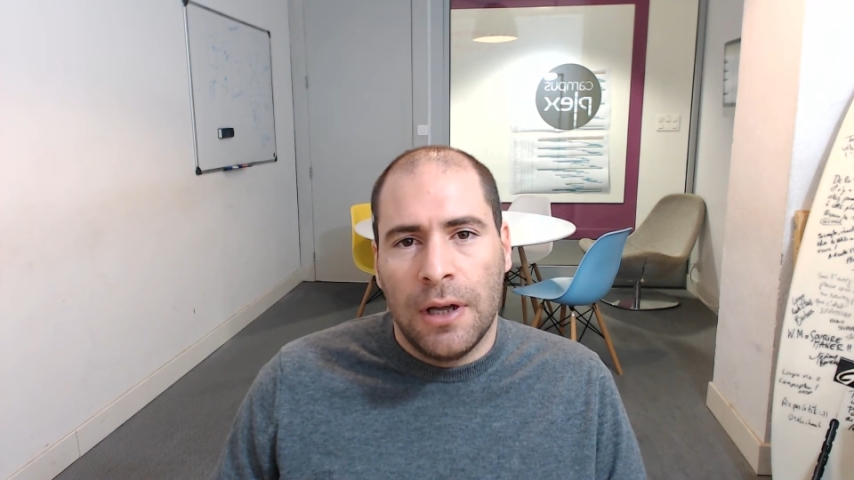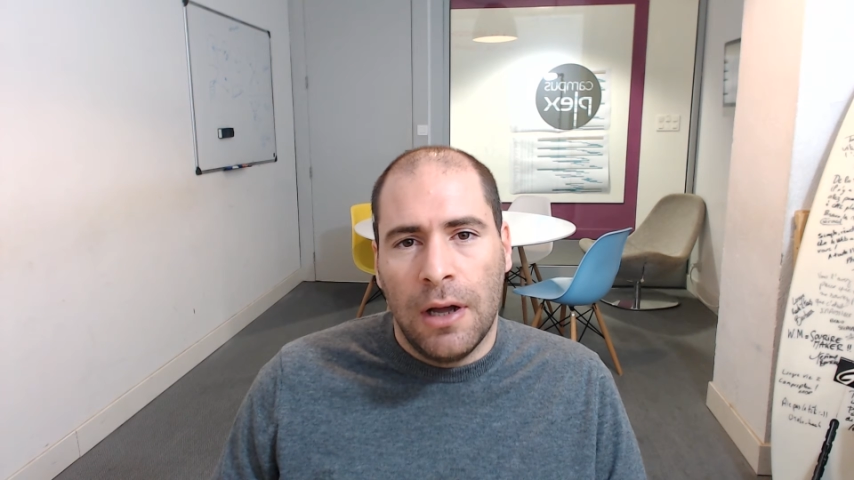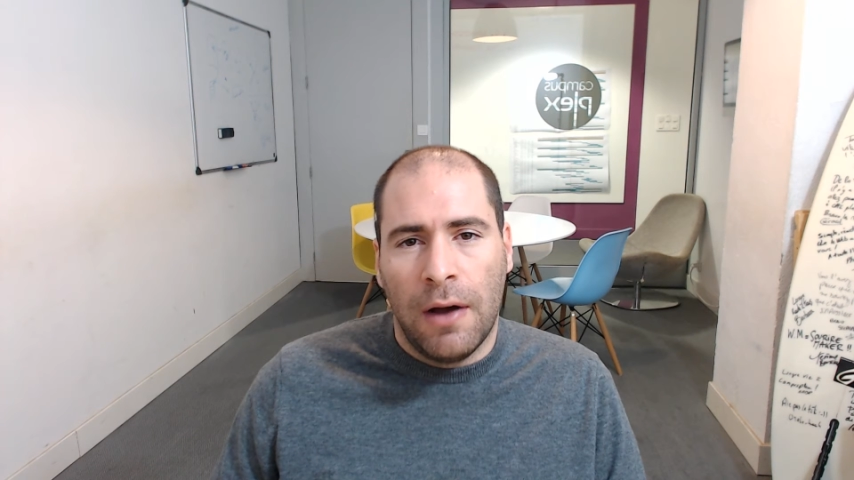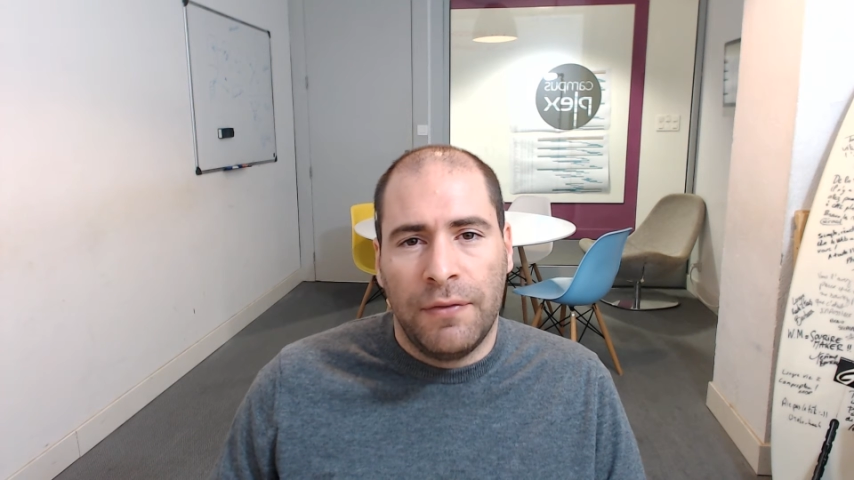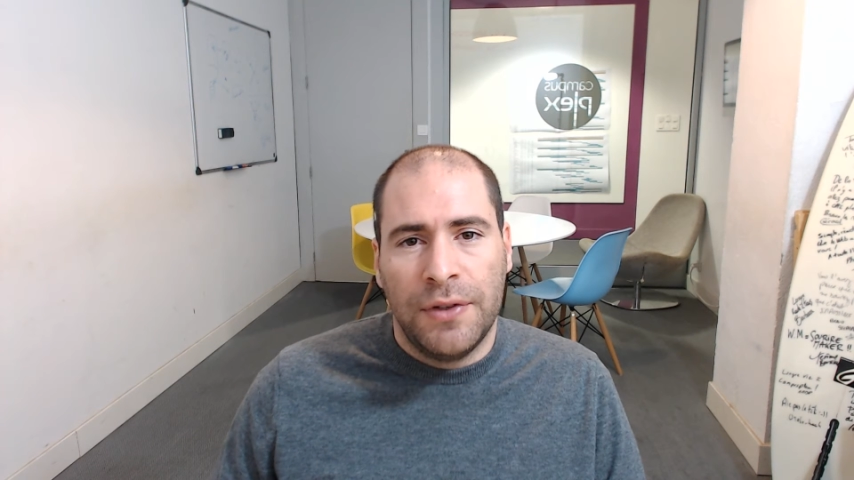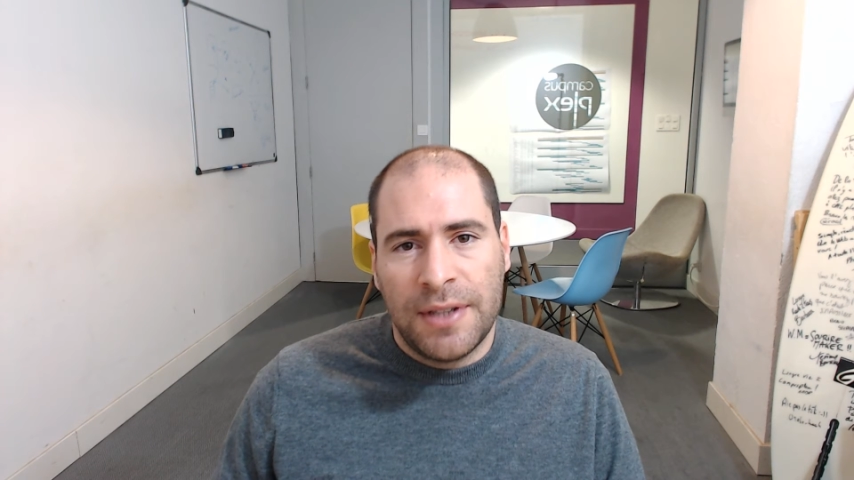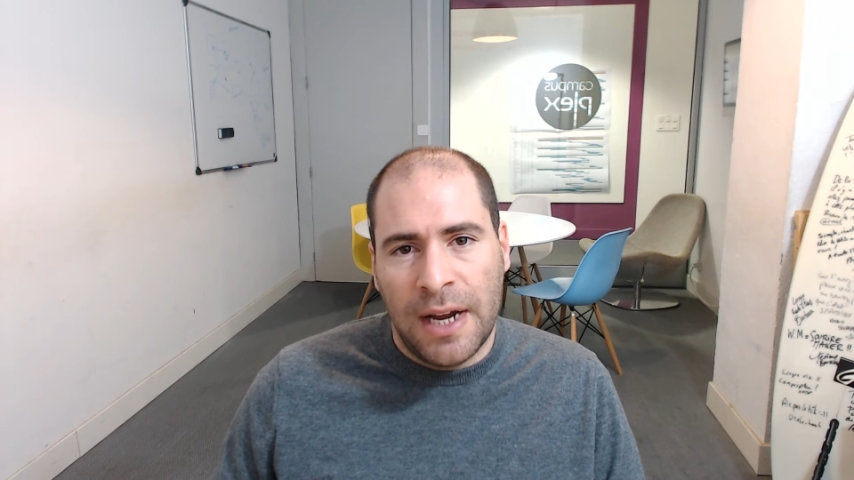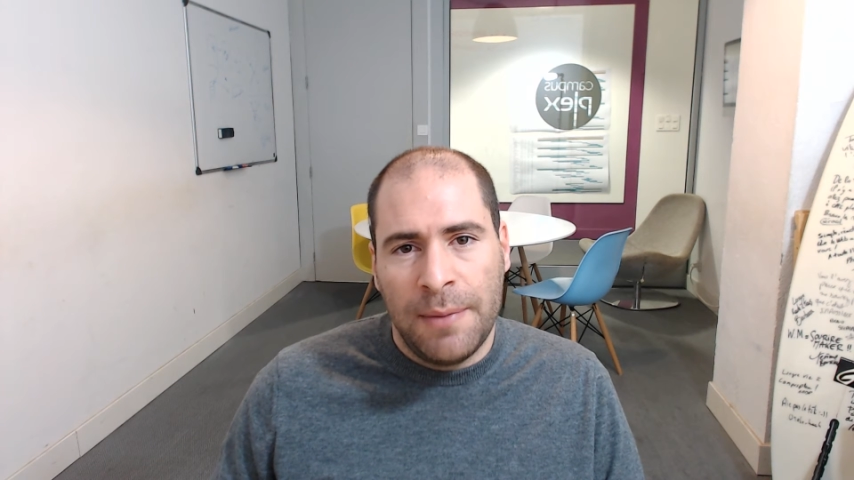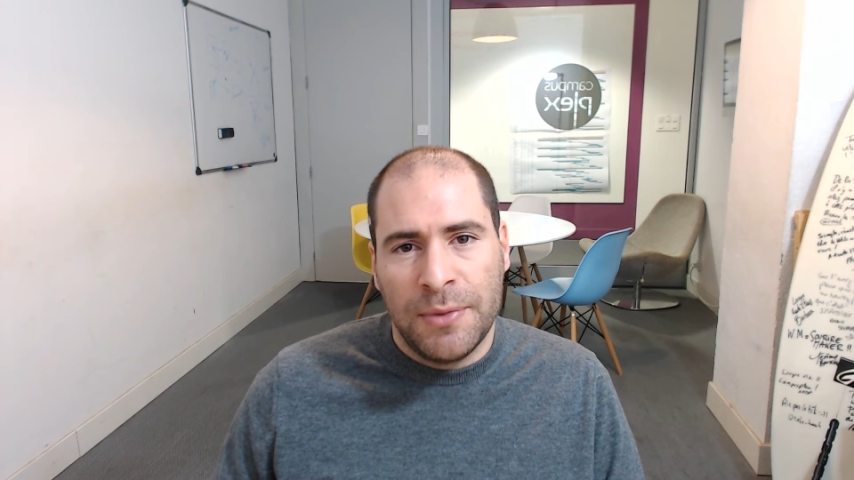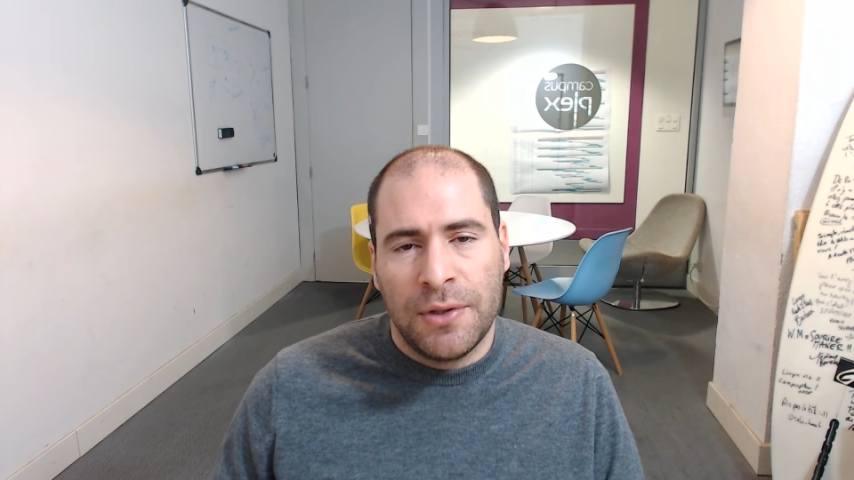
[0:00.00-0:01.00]
of the
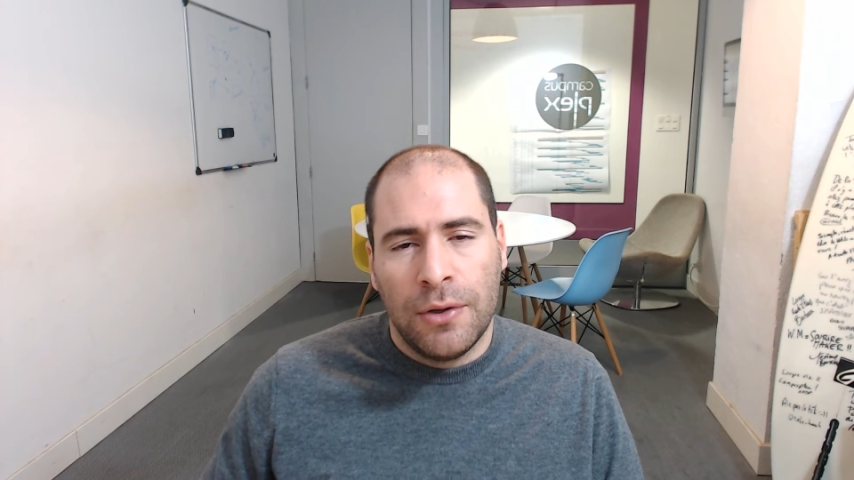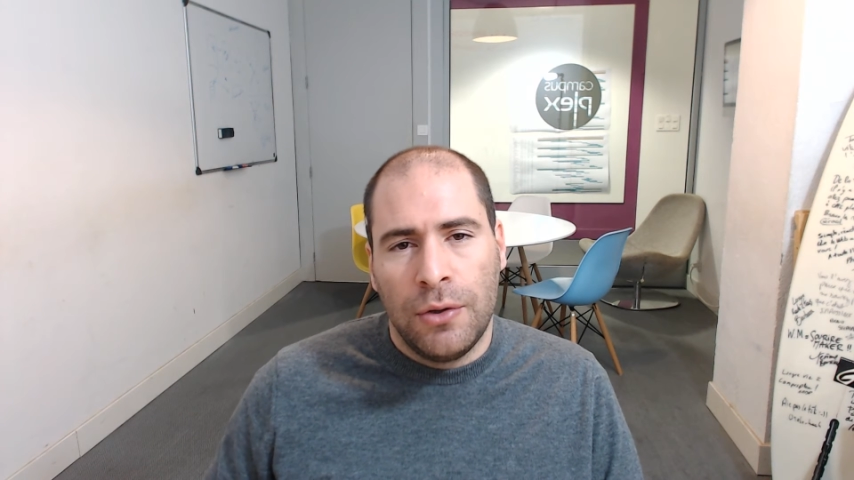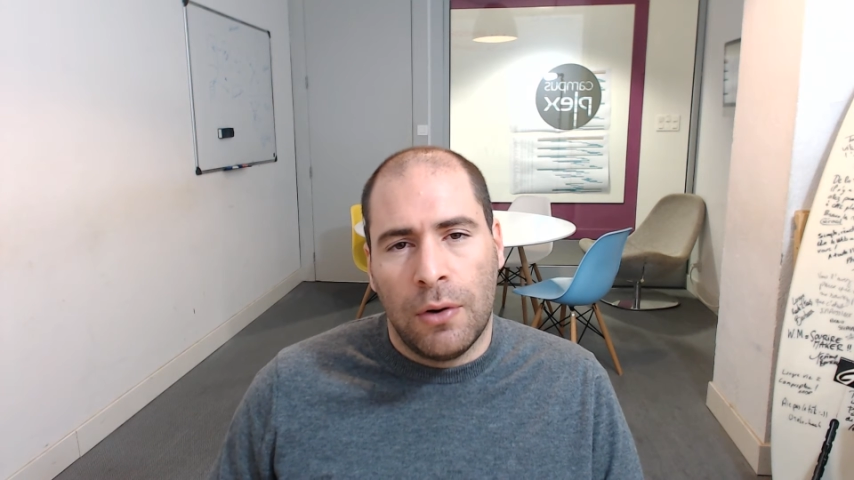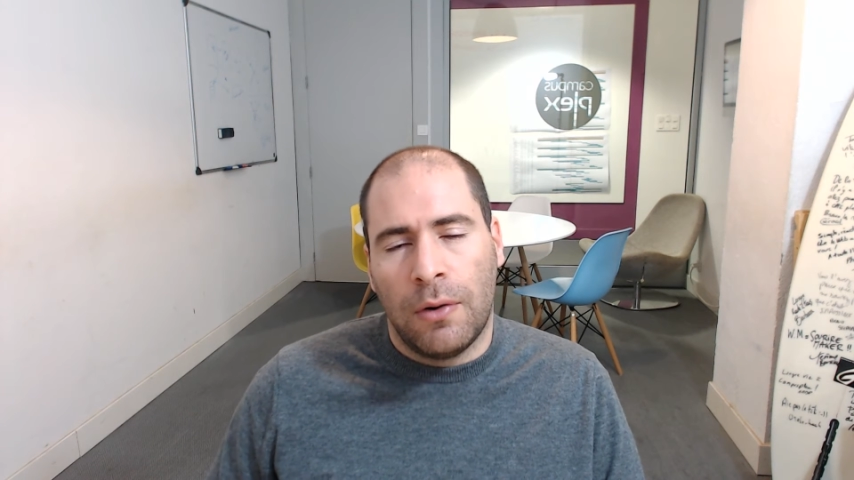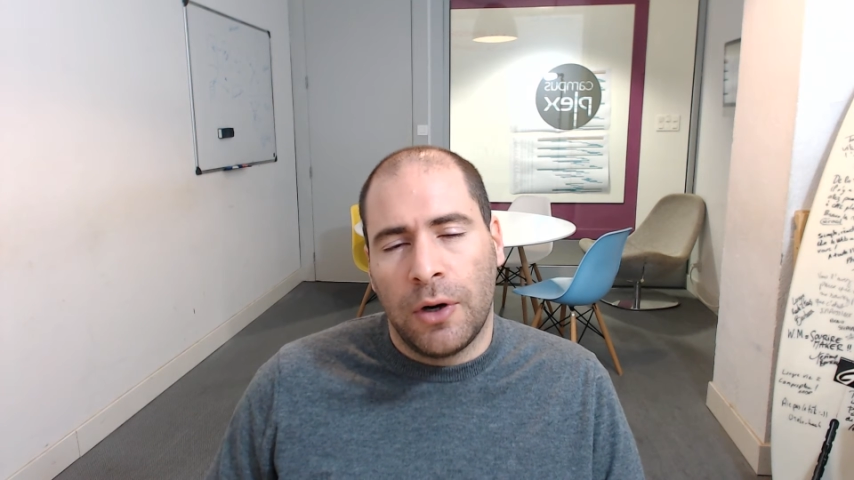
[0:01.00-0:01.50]
times you are